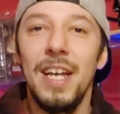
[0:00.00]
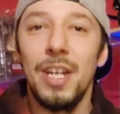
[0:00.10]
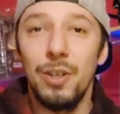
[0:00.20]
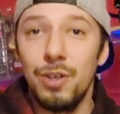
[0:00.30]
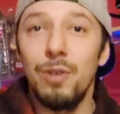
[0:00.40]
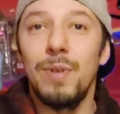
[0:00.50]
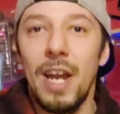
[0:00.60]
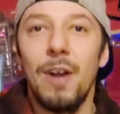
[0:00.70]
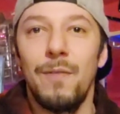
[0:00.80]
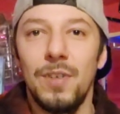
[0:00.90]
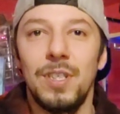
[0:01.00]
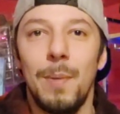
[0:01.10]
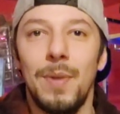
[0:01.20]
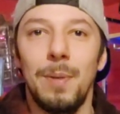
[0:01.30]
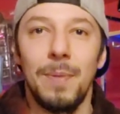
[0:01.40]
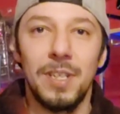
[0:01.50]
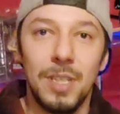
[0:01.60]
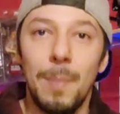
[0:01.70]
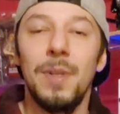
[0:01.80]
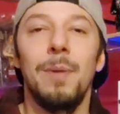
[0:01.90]
you do care for some of them like
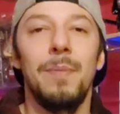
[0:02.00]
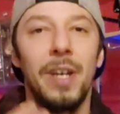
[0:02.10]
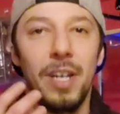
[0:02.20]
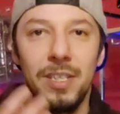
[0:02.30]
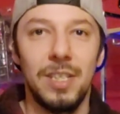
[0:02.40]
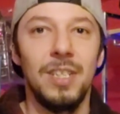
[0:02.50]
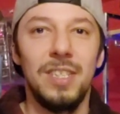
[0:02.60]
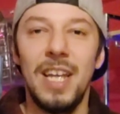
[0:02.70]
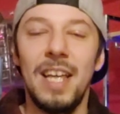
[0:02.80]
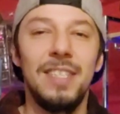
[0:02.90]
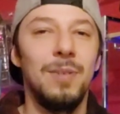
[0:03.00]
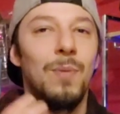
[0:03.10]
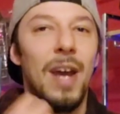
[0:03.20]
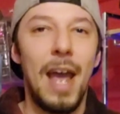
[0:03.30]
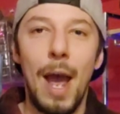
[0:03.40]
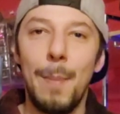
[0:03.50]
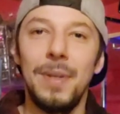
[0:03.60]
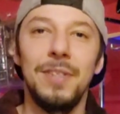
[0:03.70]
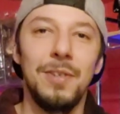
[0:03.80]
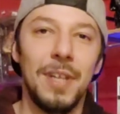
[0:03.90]
some of them like because of the deaths and what
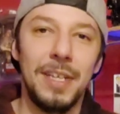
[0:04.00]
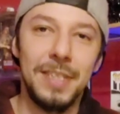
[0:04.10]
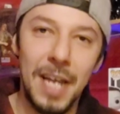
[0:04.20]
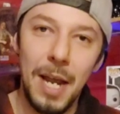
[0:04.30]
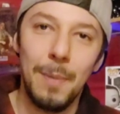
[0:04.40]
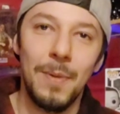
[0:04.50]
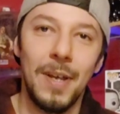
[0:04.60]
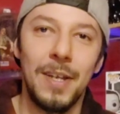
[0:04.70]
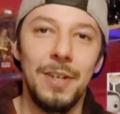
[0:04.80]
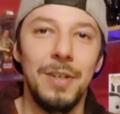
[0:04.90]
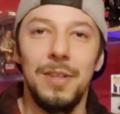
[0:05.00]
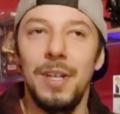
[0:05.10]
happens you're like damn like you,